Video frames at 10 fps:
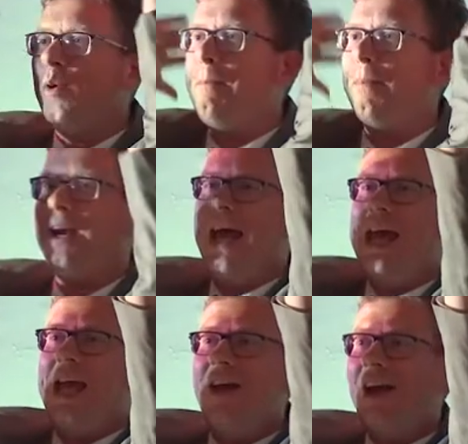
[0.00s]
to a
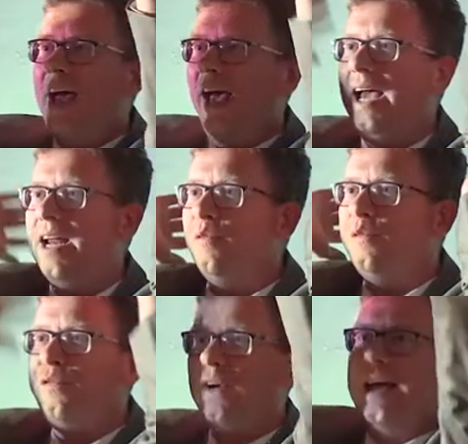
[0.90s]
plane in
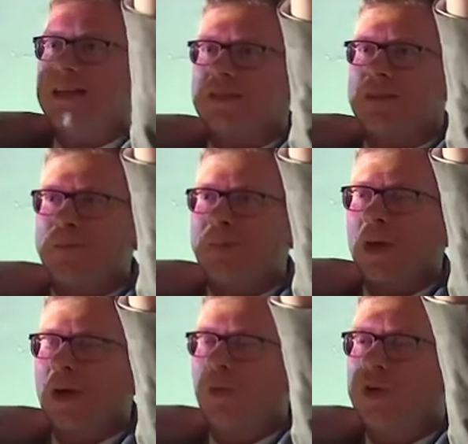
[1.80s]
flight,
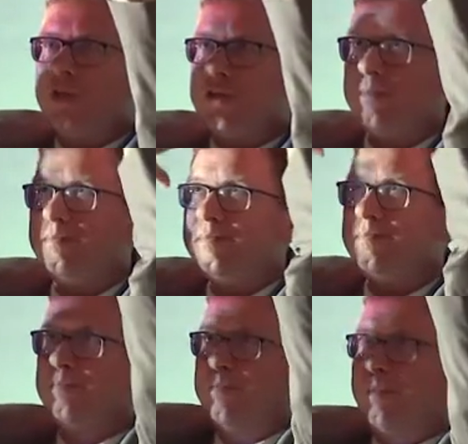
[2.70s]
which is
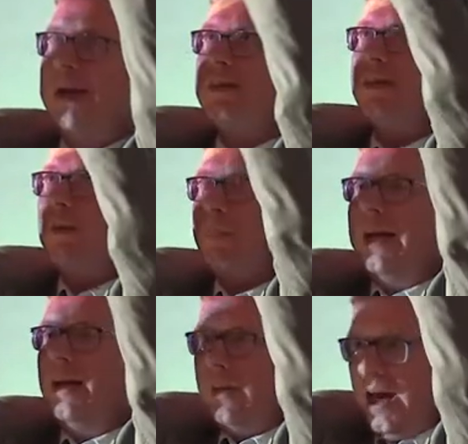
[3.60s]
better than a
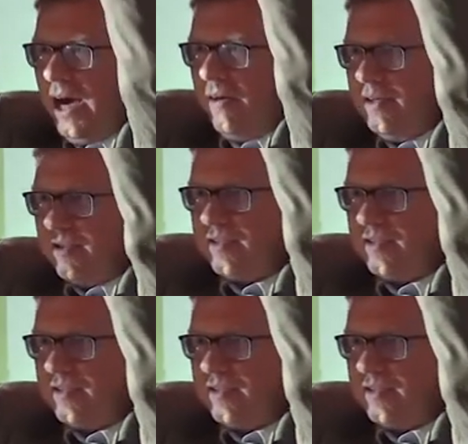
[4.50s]
plane in the air that's